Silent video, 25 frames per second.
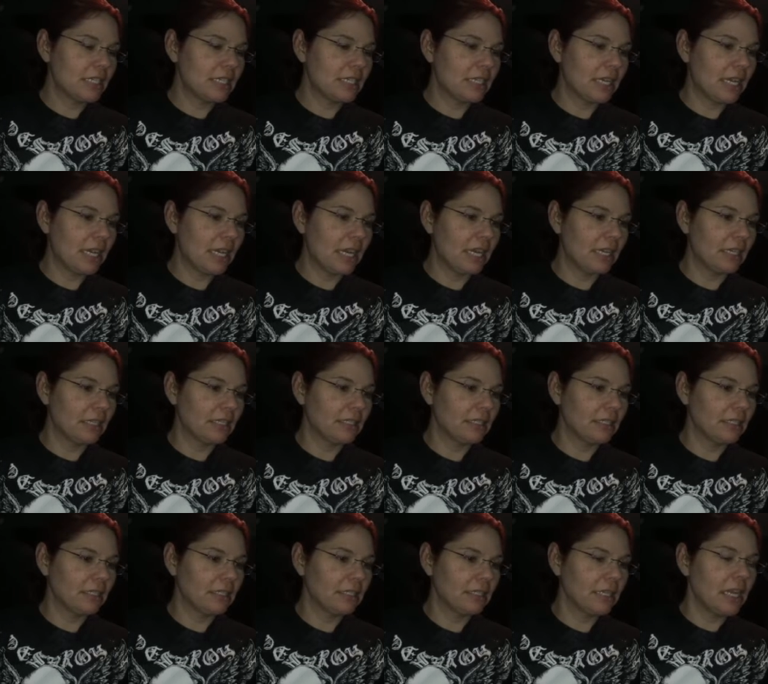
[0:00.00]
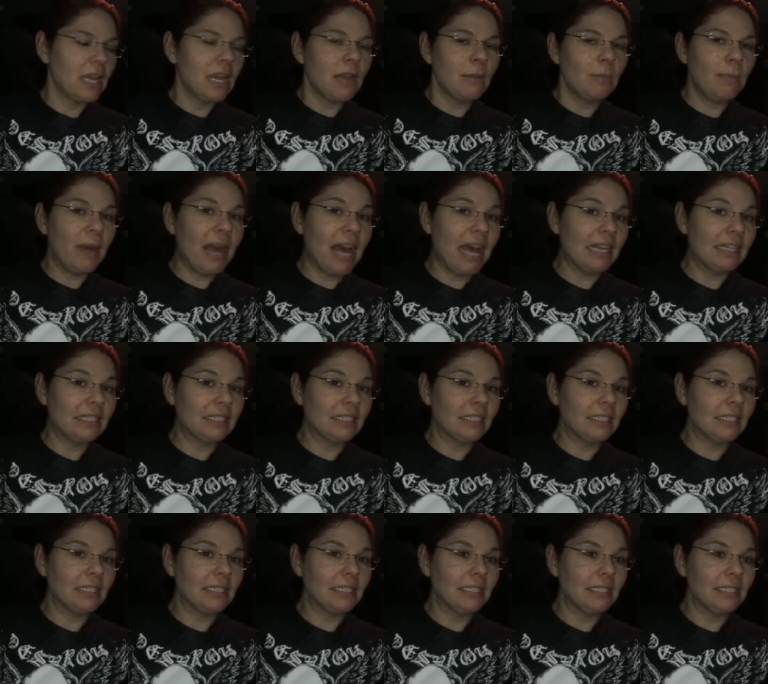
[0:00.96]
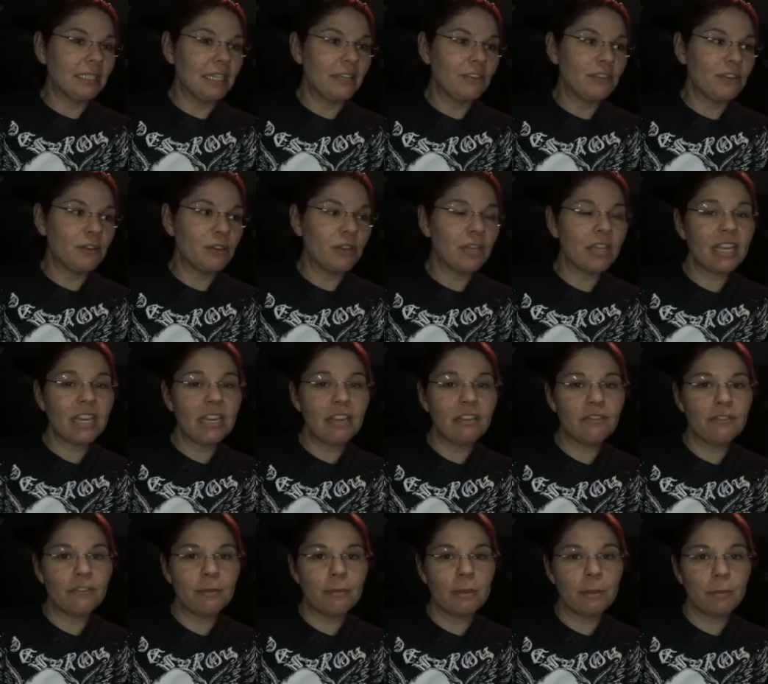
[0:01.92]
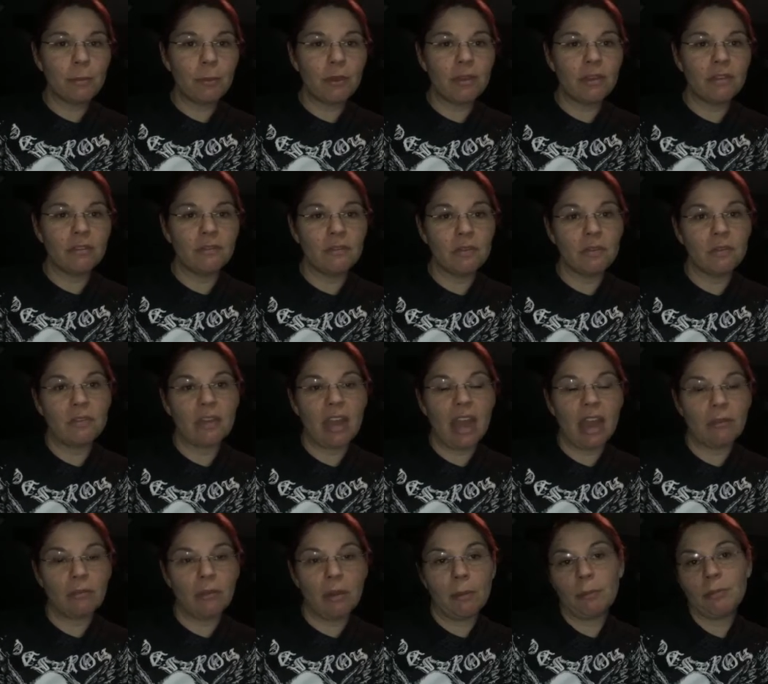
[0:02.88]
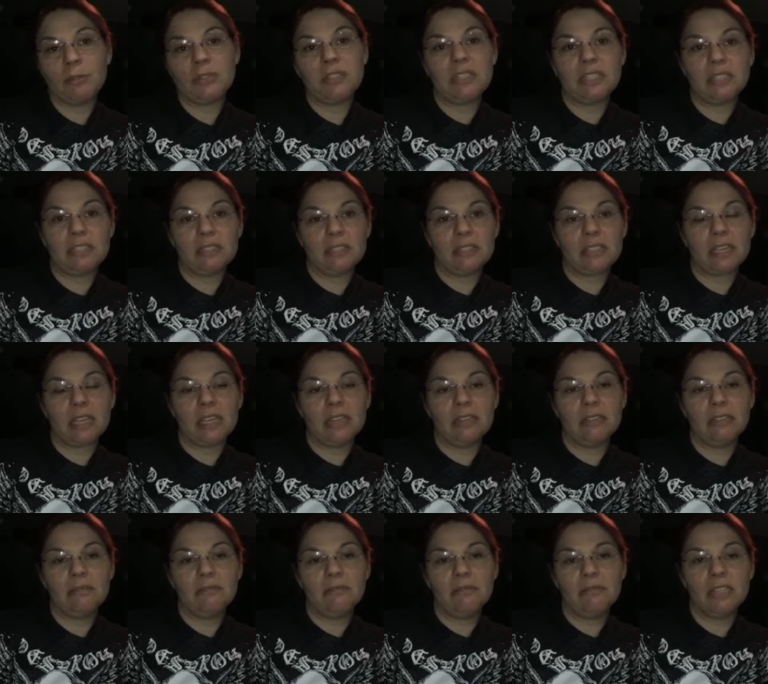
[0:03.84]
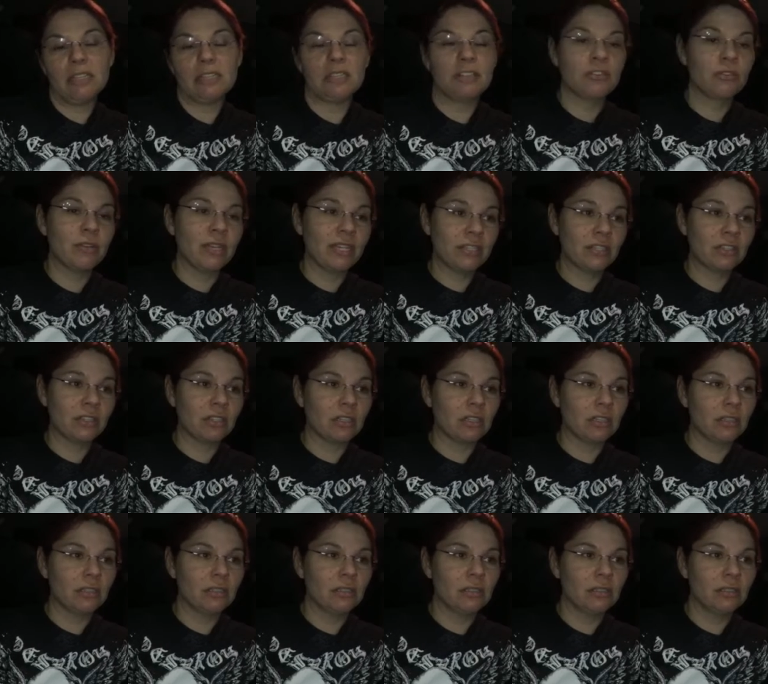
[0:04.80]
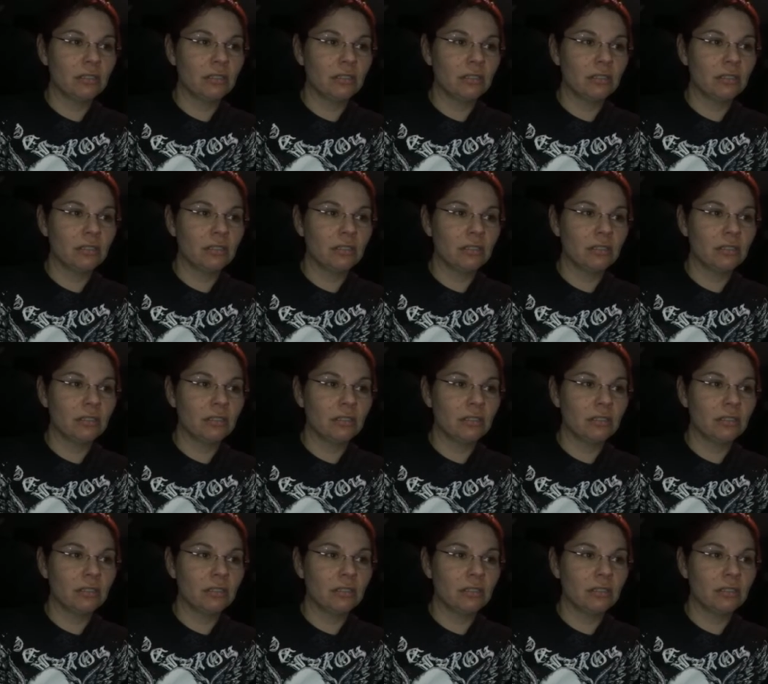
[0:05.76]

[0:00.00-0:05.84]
Yeah. But if you look at it from the point of view that Rumplestiltskin is a trickster,